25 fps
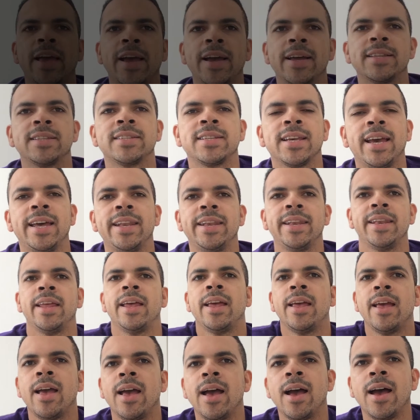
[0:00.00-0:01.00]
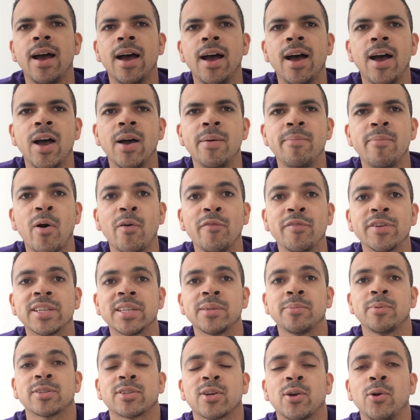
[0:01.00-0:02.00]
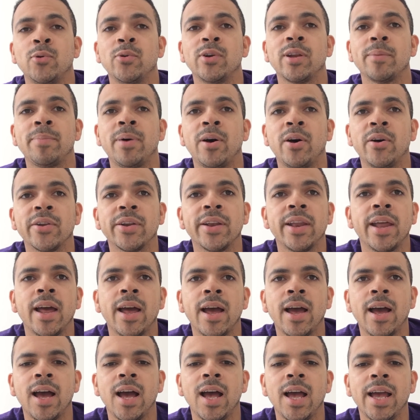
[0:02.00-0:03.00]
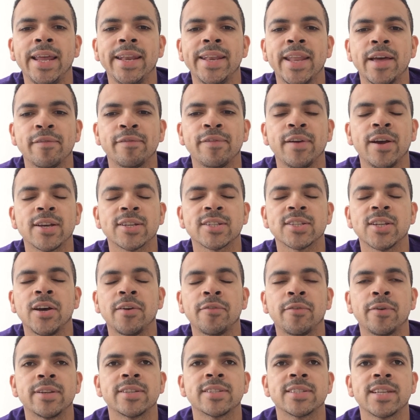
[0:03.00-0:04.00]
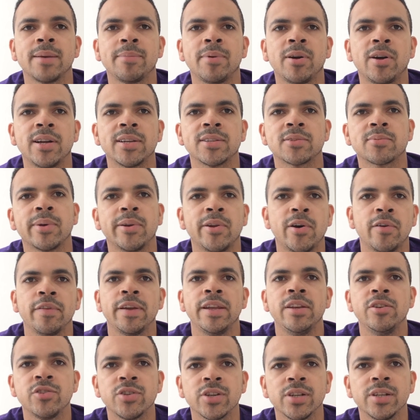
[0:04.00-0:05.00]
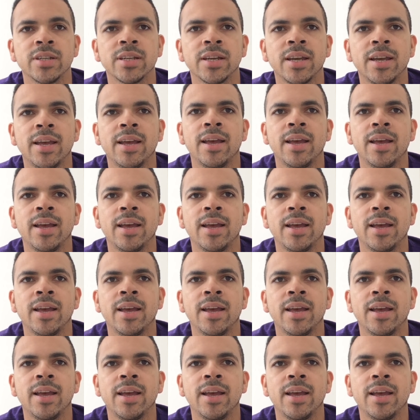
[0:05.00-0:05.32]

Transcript: out of 10. Obviously was called upon in that first half when Seb Hines went off injured.